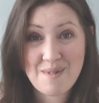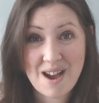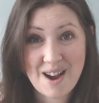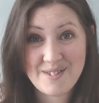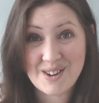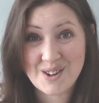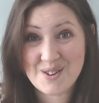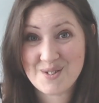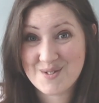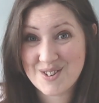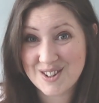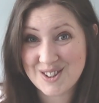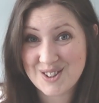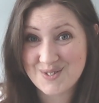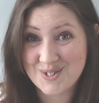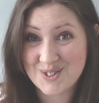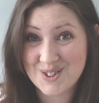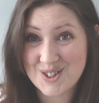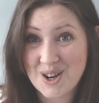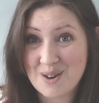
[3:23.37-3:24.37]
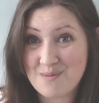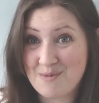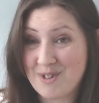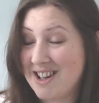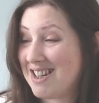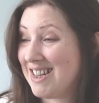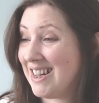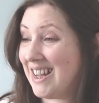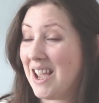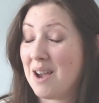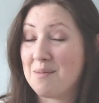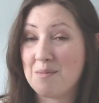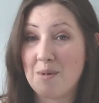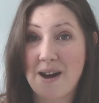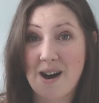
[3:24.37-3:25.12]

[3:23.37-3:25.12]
I'm having a wonderful time reading it.